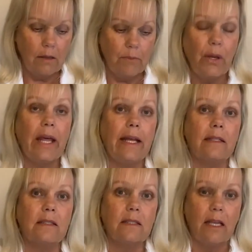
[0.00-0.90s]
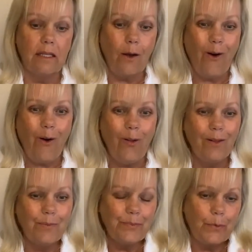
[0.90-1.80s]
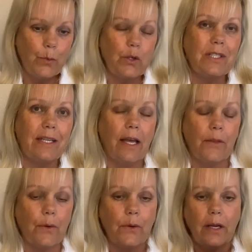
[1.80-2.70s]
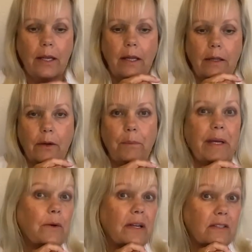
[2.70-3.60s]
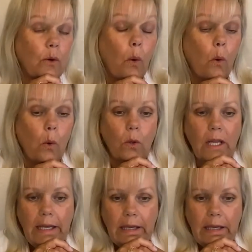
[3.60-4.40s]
plants that all work together and they're better as a whole.